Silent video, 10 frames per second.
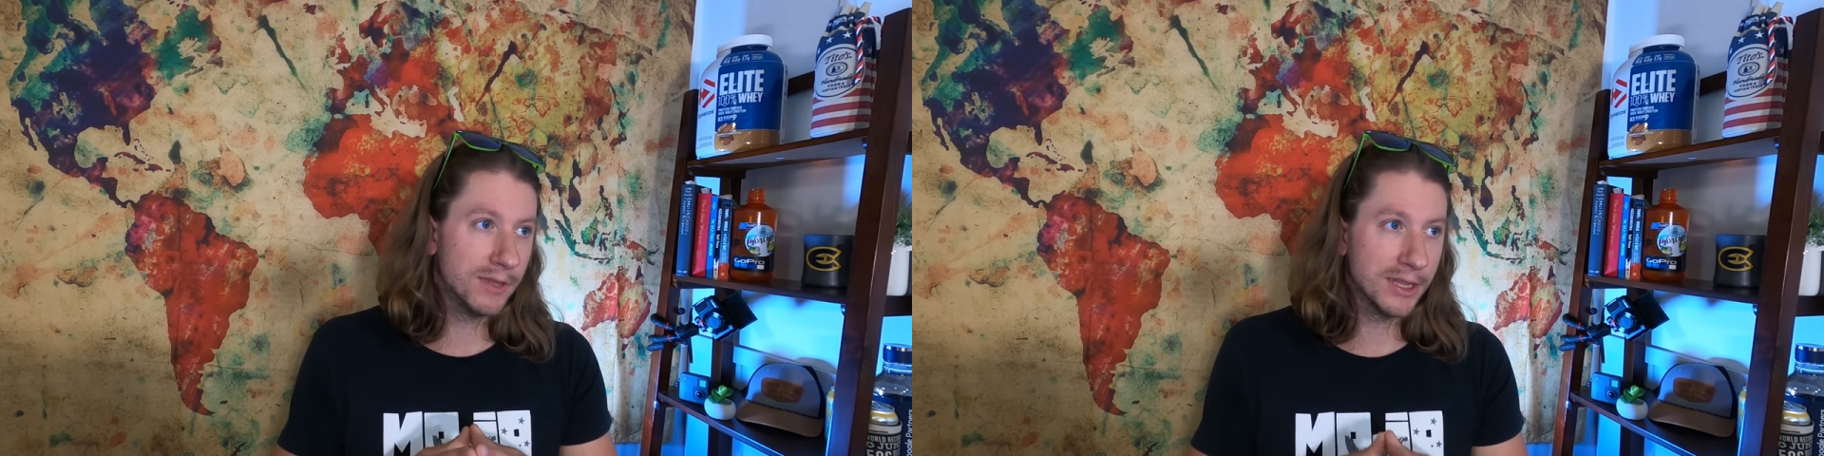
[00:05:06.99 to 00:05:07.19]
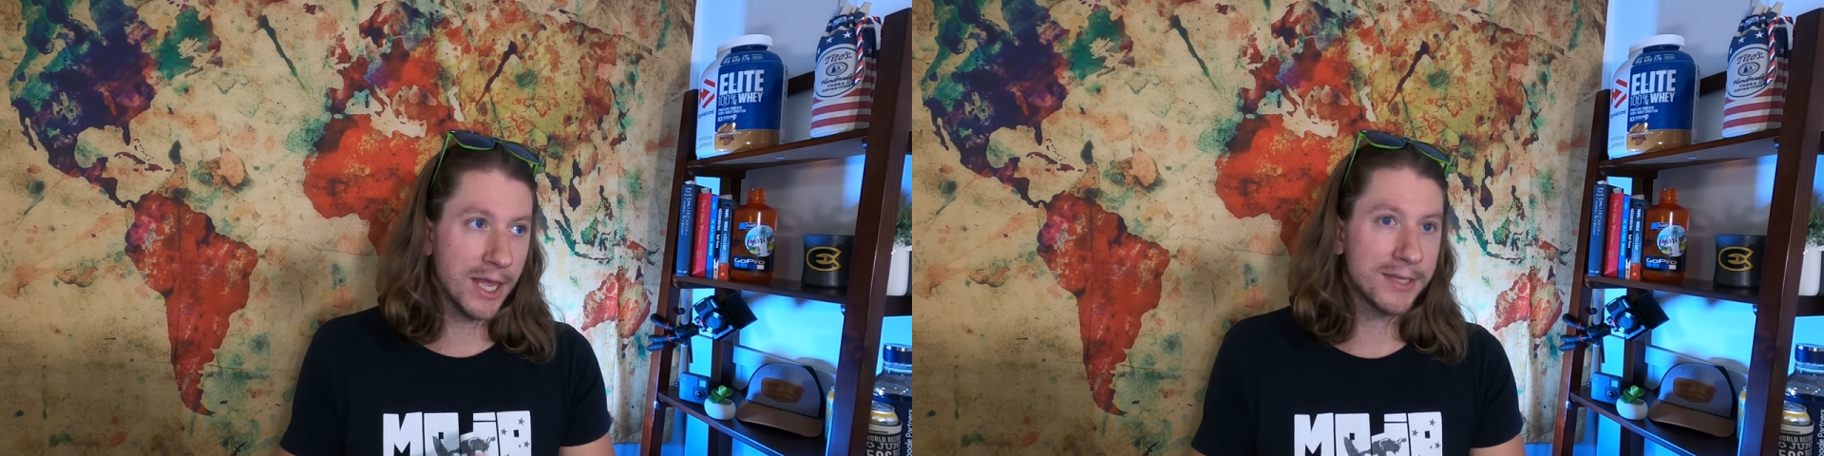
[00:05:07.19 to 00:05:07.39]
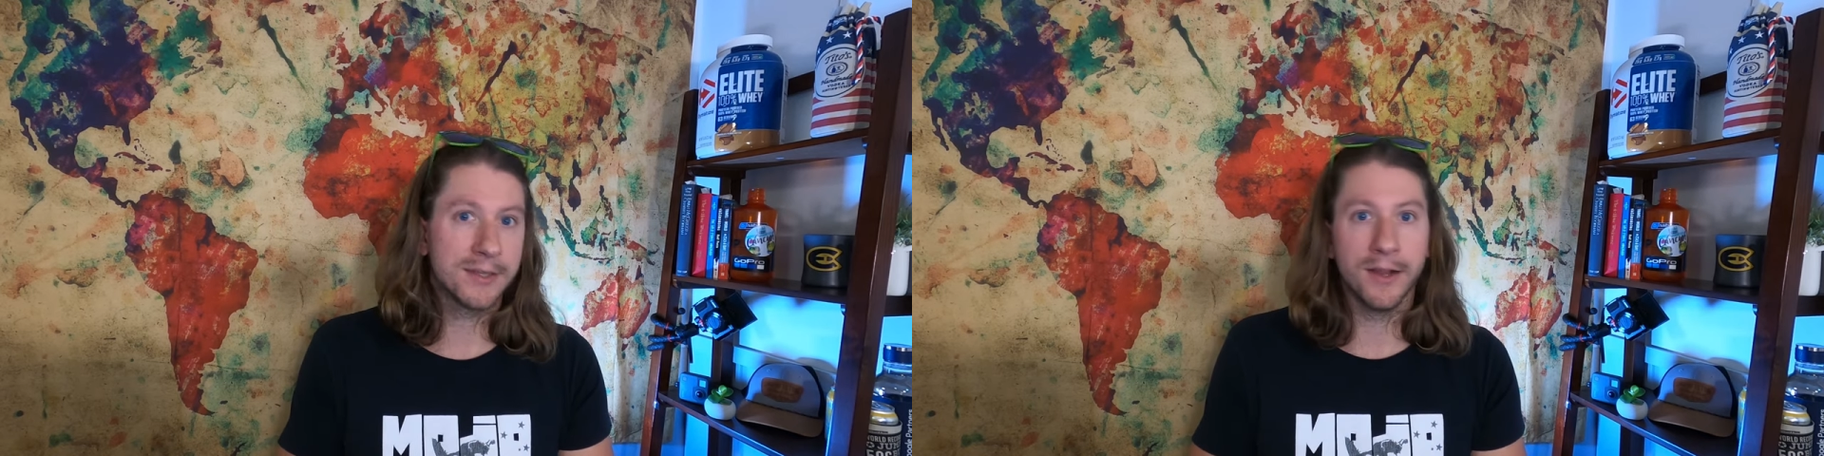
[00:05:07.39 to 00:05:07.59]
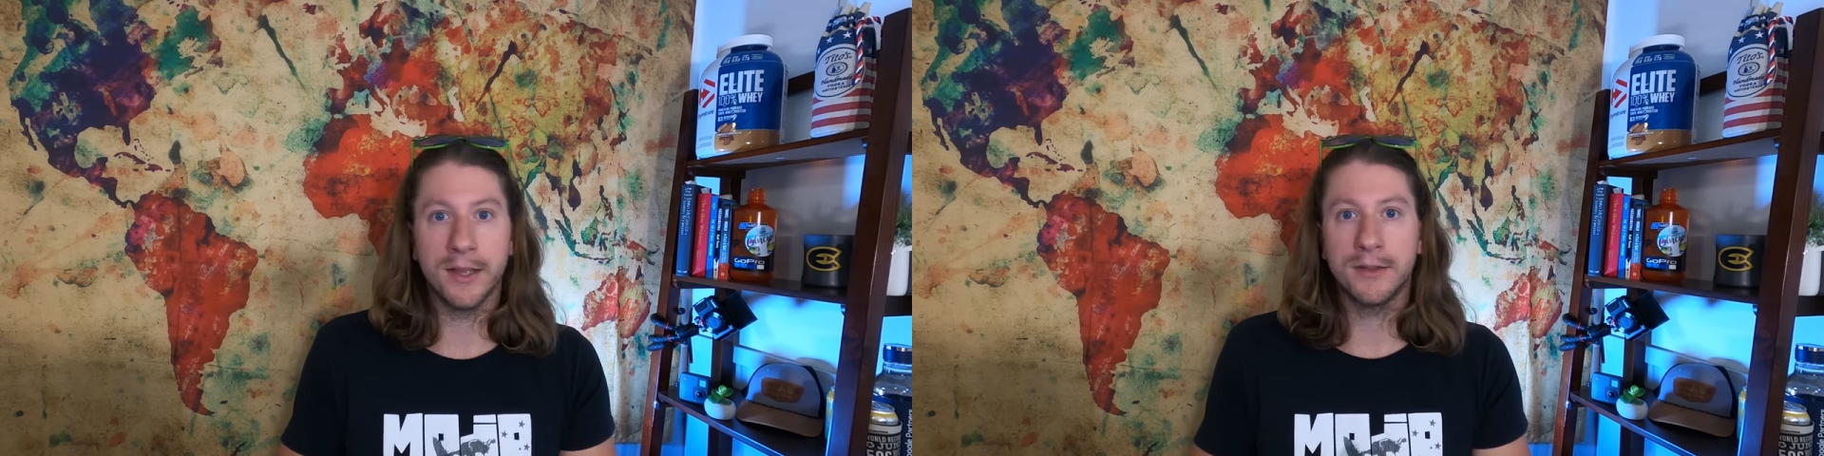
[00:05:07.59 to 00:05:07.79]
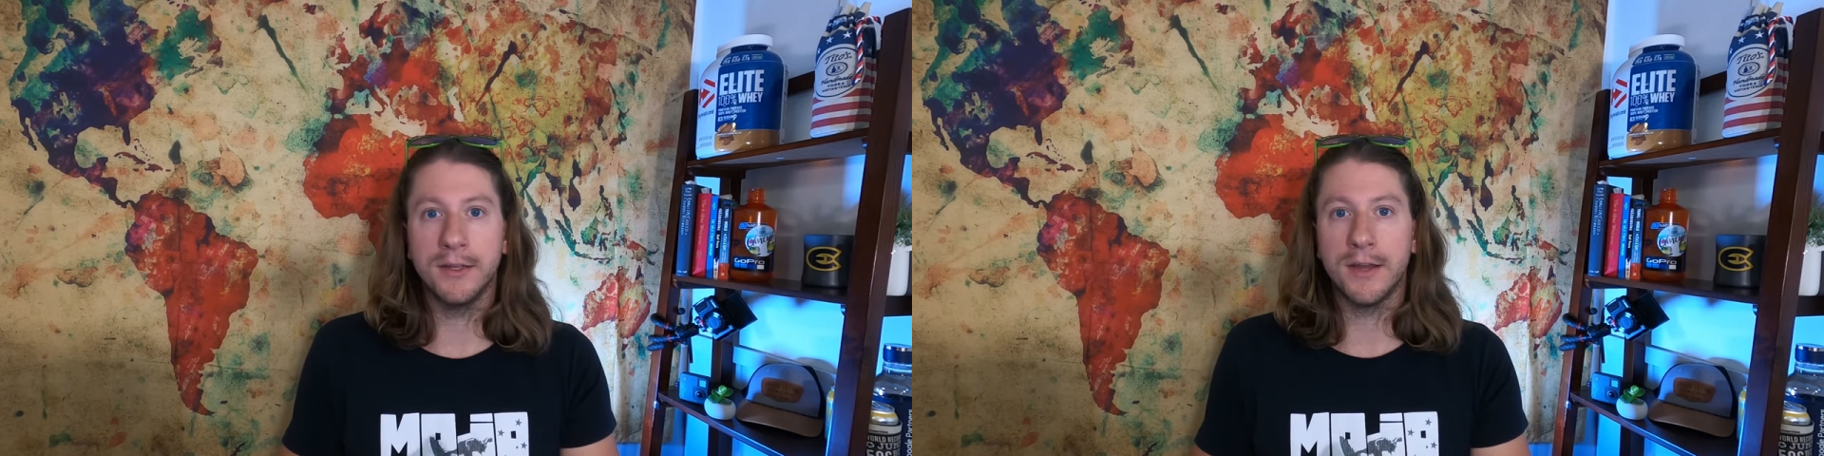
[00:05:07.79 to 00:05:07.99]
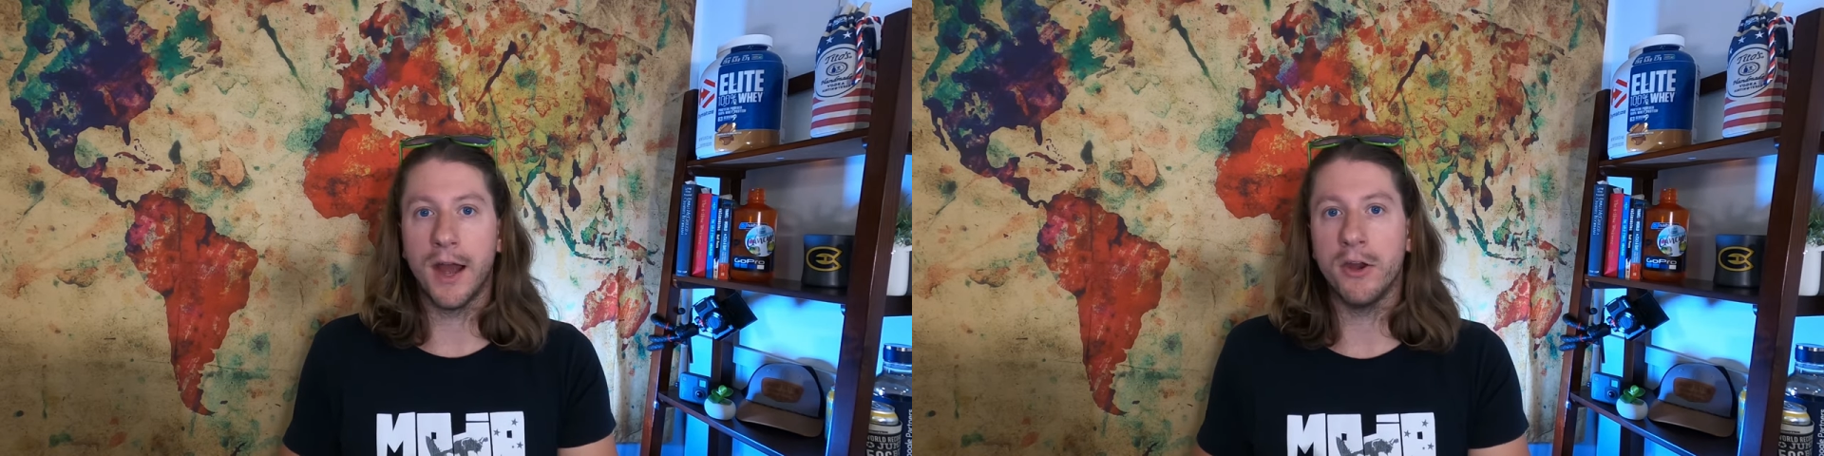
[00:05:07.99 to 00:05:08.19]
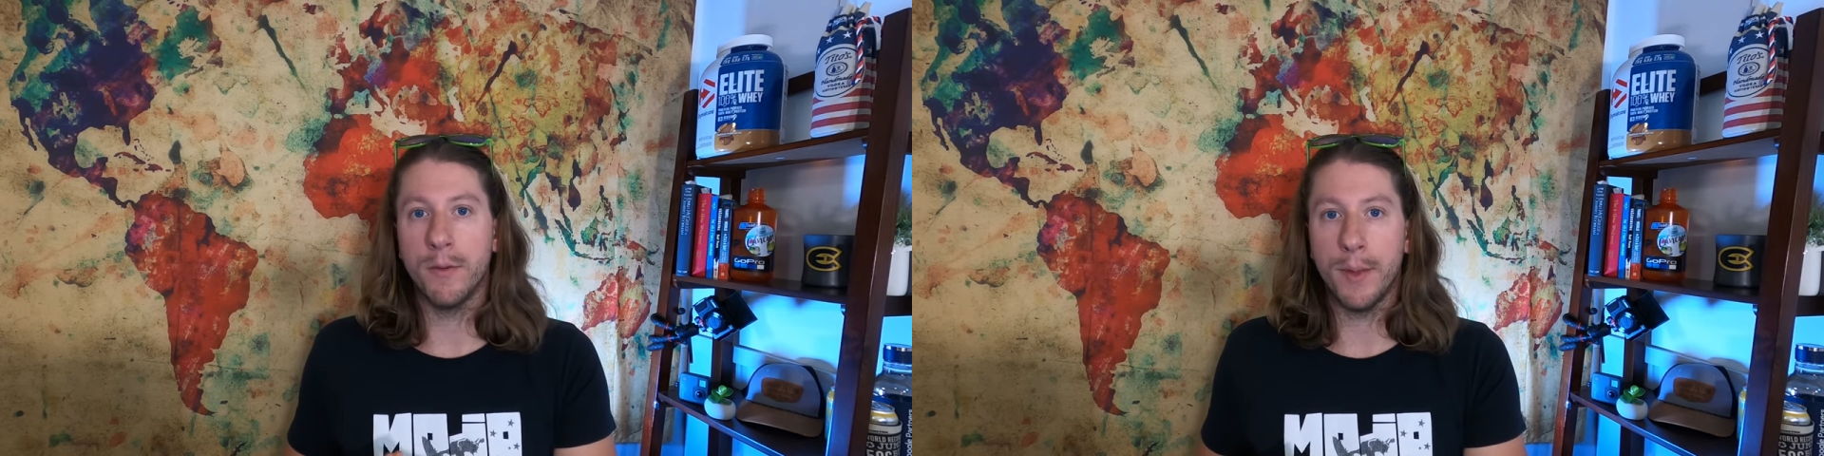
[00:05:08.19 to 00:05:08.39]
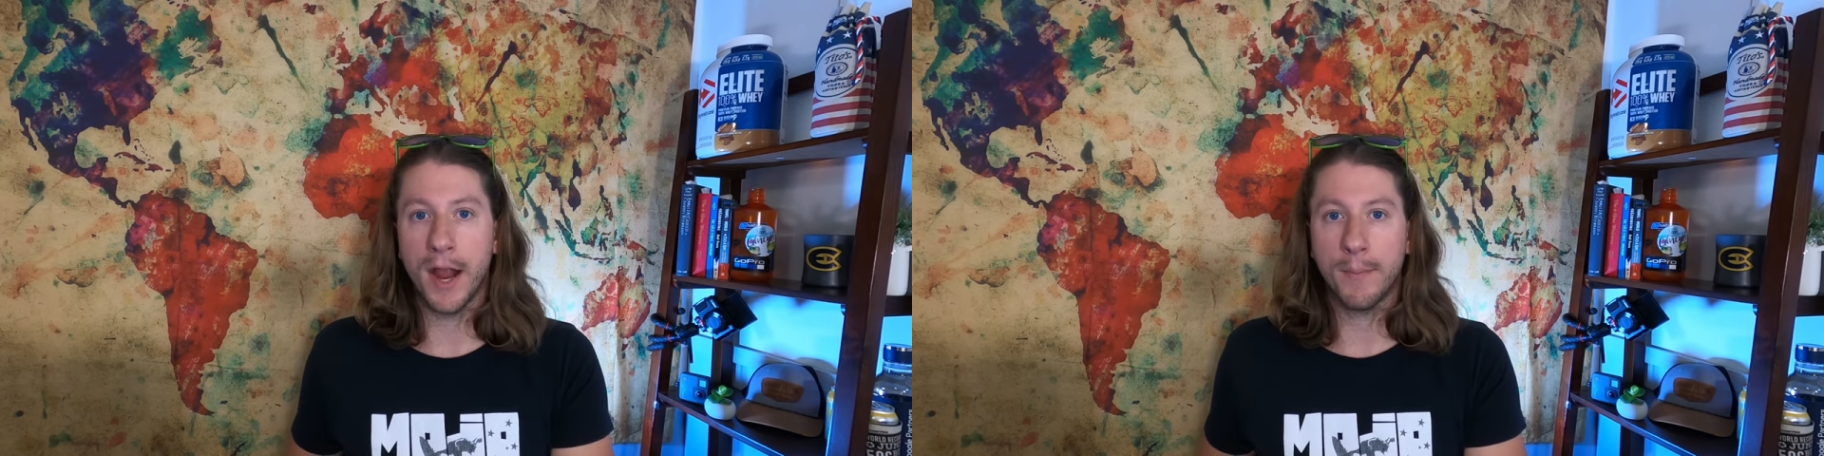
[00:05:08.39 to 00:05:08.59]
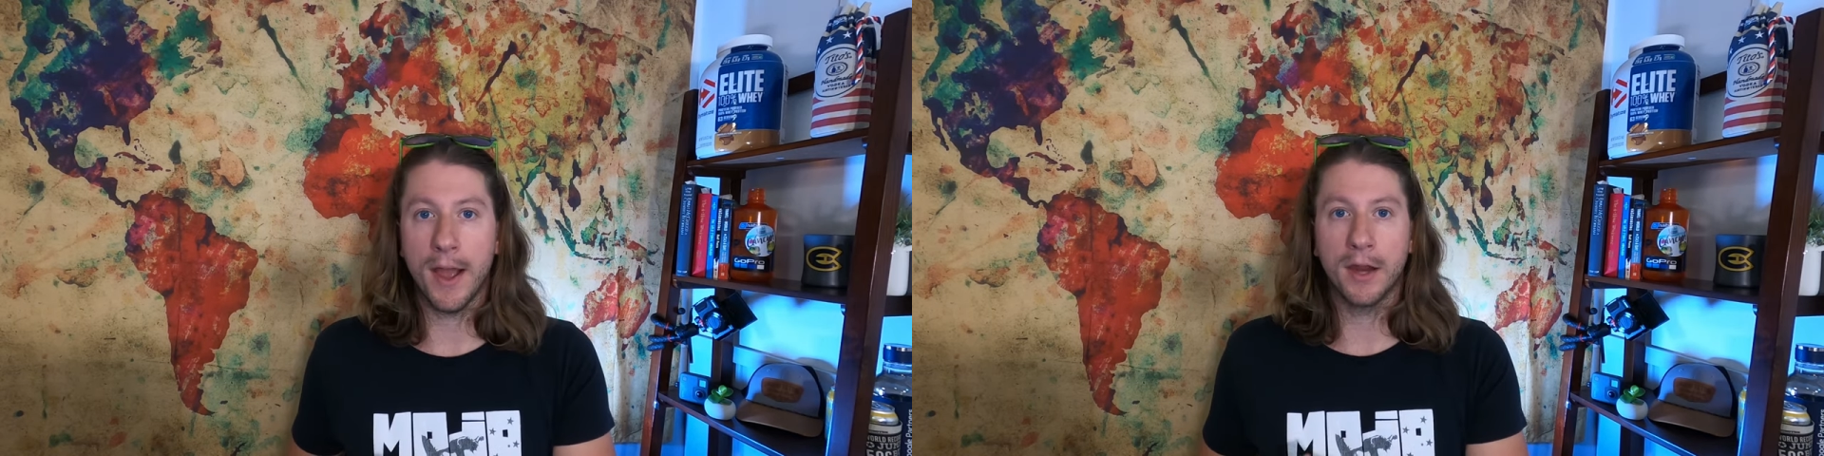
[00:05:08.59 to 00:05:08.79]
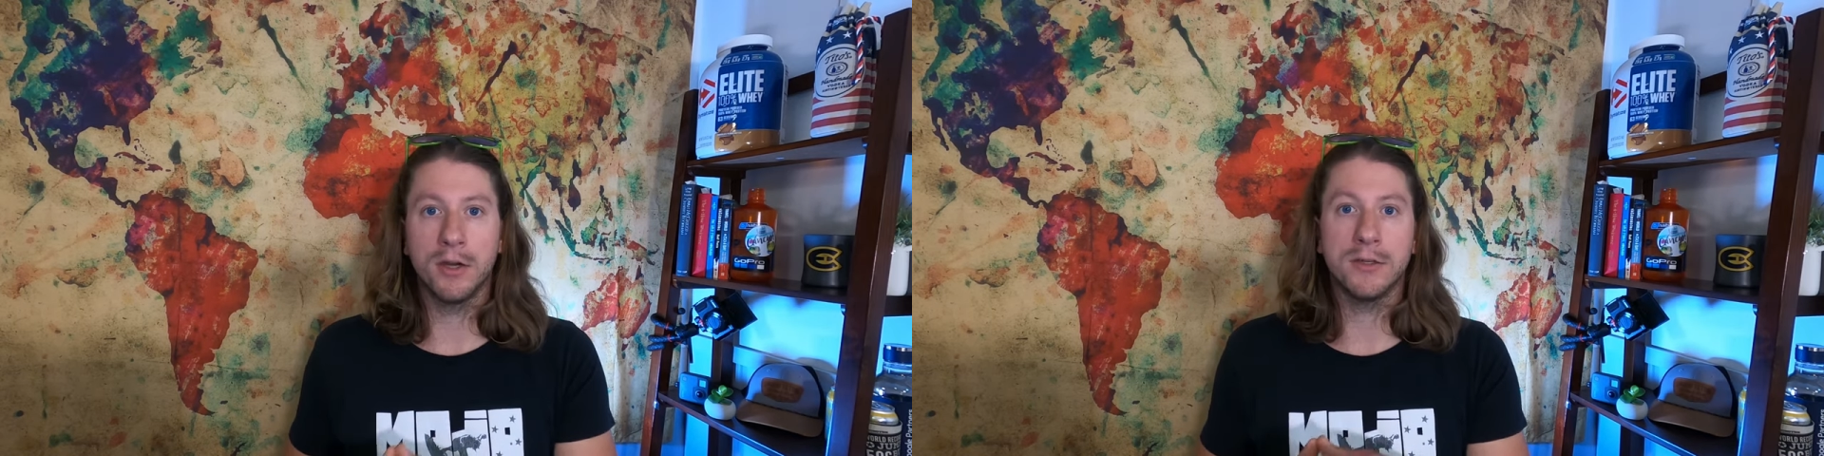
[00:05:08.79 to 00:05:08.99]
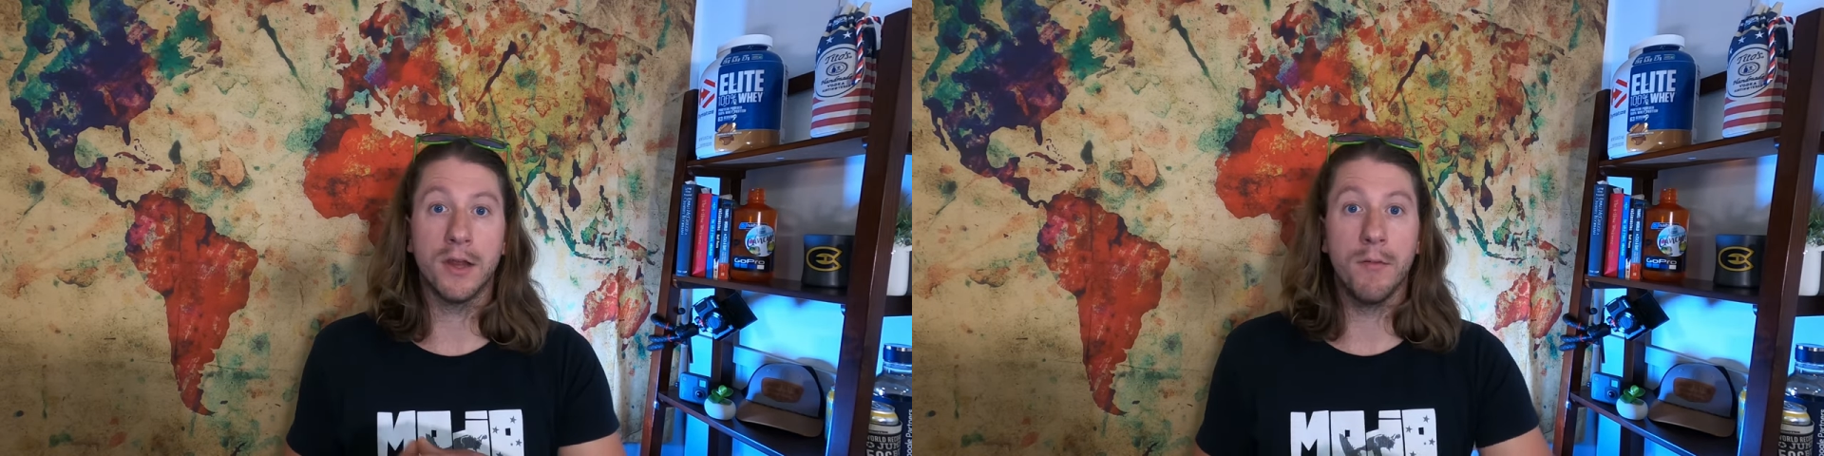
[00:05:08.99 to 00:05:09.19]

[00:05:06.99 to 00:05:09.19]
less likely to hire backpackers